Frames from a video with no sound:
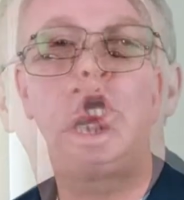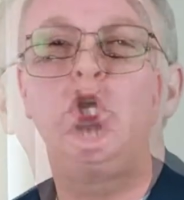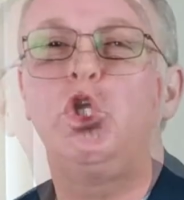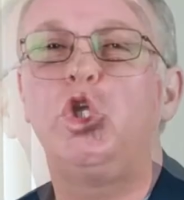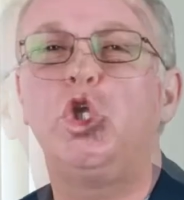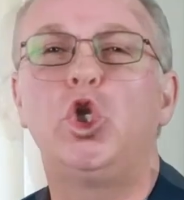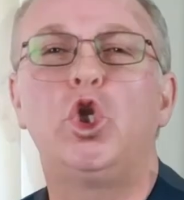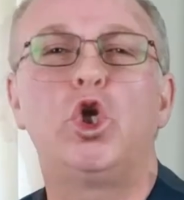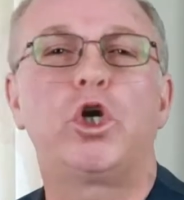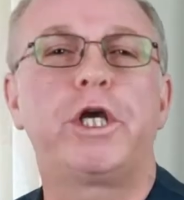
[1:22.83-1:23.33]

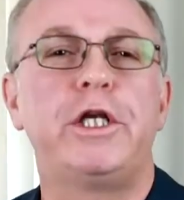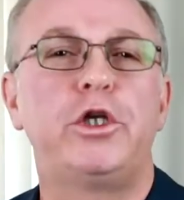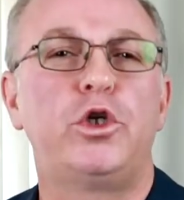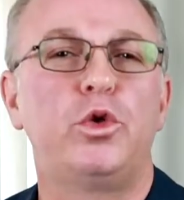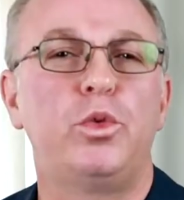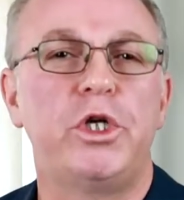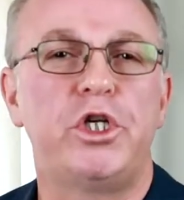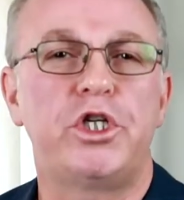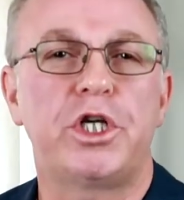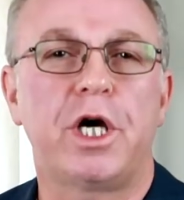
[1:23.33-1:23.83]
You look
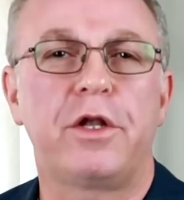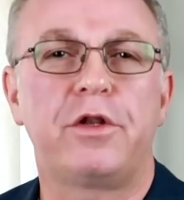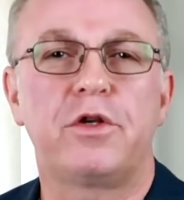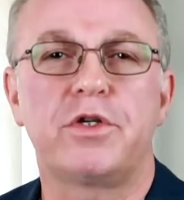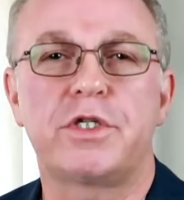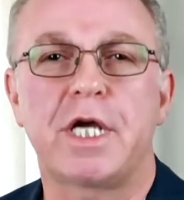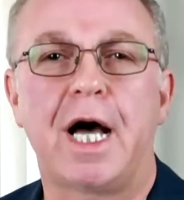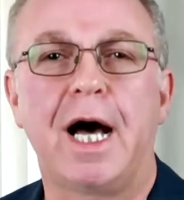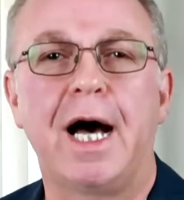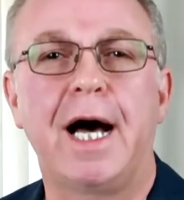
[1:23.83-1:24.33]
into each
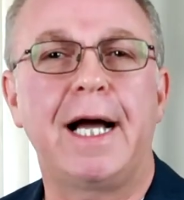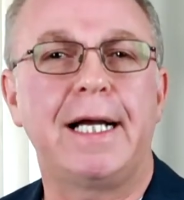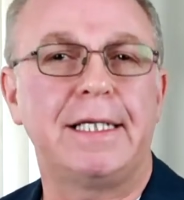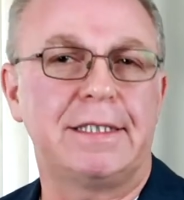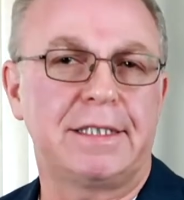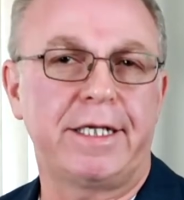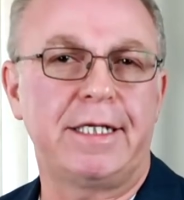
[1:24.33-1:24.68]
other's eyes